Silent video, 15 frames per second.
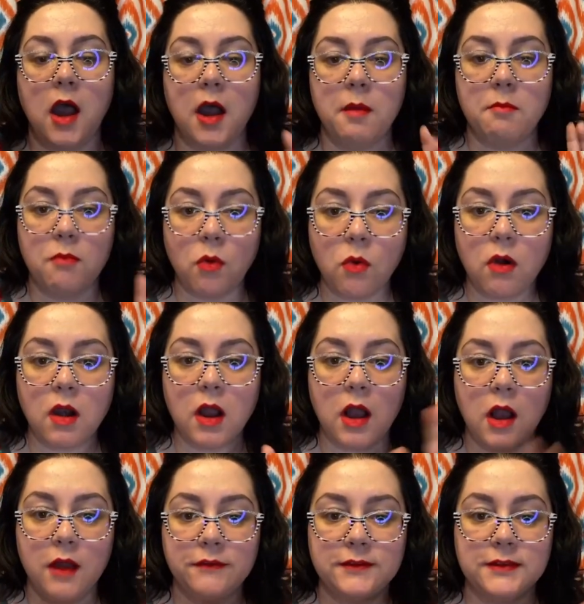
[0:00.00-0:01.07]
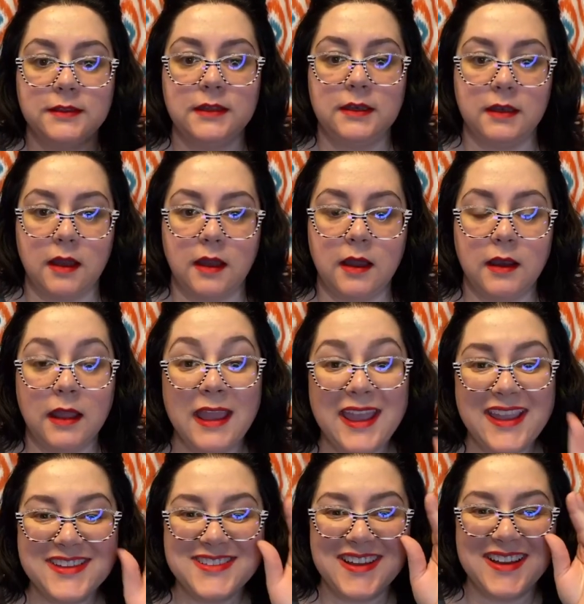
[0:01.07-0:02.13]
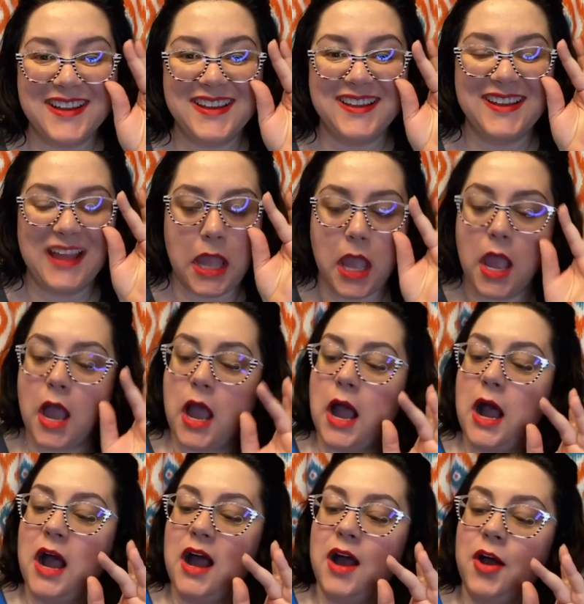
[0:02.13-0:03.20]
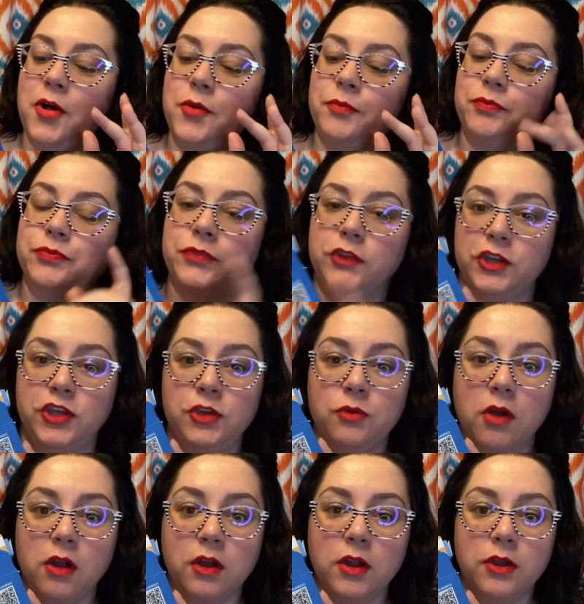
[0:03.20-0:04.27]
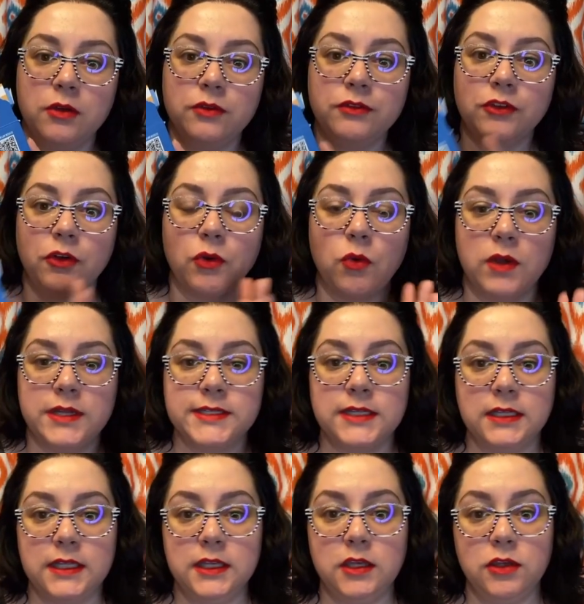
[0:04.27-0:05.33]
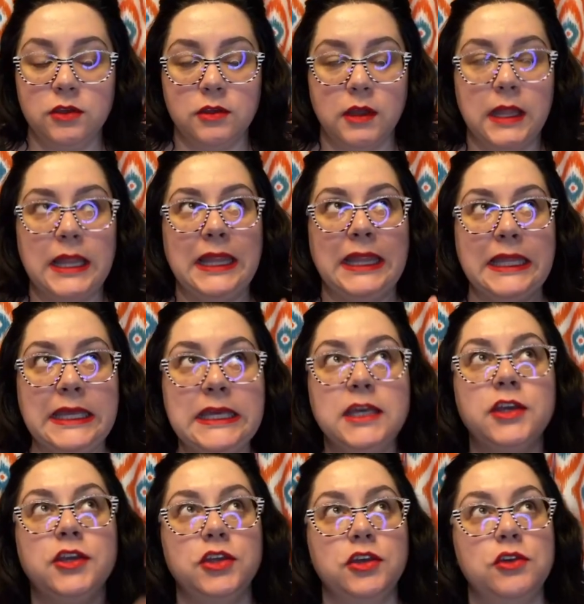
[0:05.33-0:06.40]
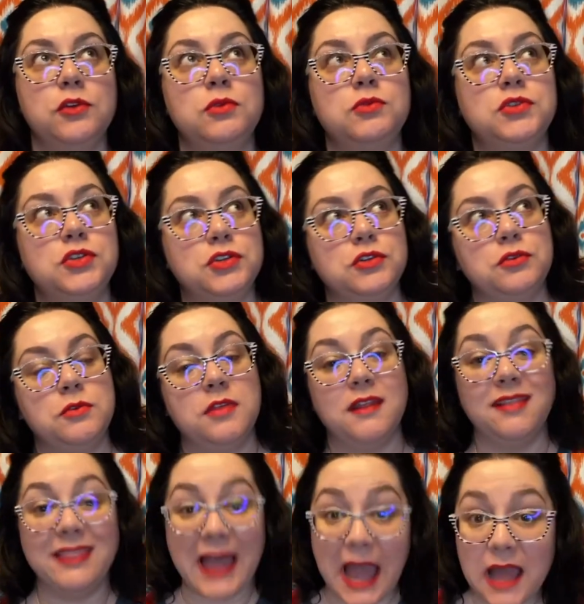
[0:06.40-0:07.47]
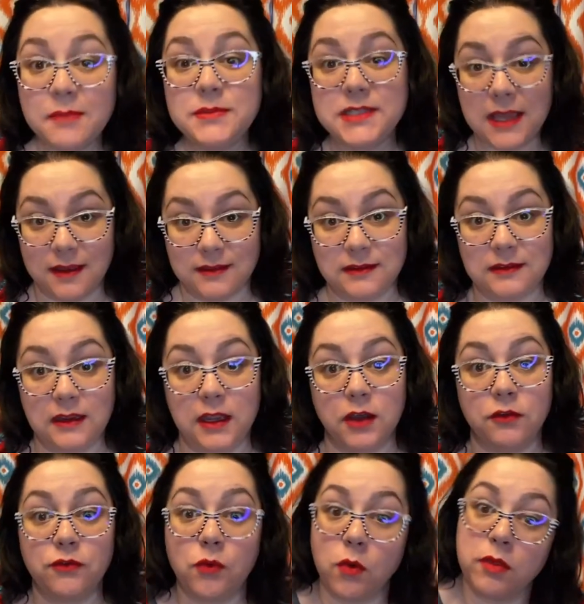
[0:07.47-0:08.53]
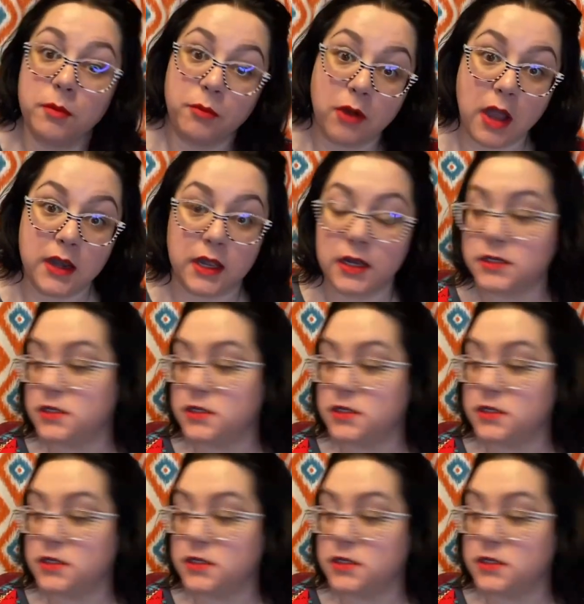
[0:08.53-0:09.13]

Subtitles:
More often than not, hey Johnny, the QR codes are going to link you to the lab testing for the product.